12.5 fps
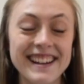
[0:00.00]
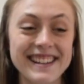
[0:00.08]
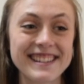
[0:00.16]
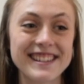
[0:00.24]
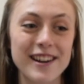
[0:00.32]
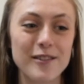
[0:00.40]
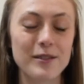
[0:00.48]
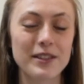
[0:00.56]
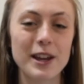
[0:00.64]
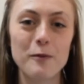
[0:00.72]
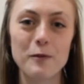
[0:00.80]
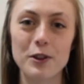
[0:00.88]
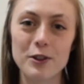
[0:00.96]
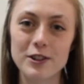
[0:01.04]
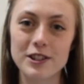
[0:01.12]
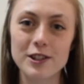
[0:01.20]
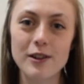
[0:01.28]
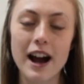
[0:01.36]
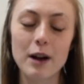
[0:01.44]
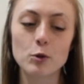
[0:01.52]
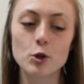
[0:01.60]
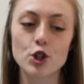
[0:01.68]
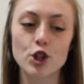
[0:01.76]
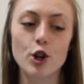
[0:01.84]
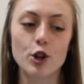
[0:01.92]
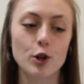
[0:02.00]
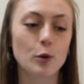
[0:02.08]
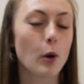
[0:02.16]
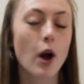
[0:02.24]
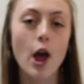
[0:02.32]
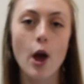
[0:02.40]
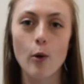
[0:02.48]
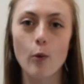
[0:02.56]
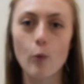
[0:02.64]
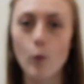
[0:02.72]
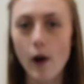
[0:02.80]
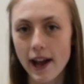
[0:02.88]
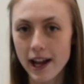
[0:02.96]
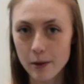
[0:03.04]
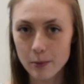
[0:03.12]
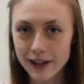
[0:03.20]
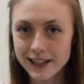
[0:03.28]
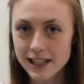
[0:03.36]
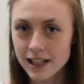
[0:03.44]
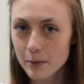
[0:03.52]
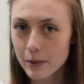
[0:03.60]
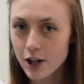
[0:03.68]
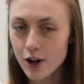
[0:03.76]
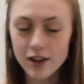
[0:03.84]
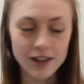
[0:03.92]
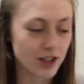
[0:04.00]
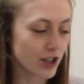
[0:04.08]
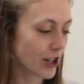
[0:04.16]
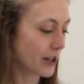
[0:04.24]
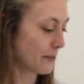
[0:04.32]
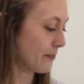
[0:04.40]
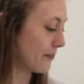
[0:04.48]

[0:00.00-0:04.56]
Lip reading: So without further ado, I will show you what I'm planting in my garden this year.